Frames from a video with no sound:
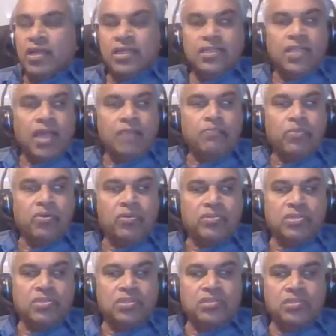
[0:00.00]
And in that
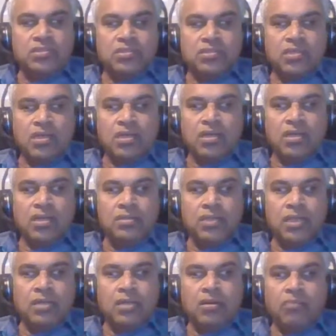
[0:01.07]
process,
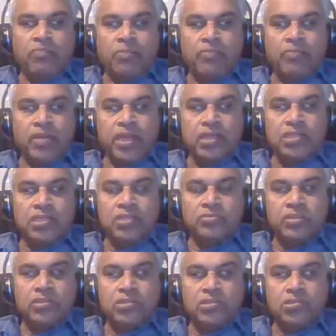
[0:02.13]
there are a lot of
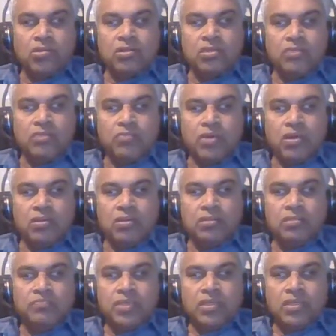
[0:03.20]
publications we talked
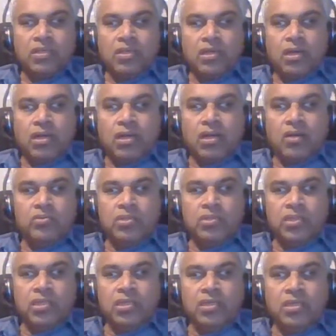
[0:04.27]
about how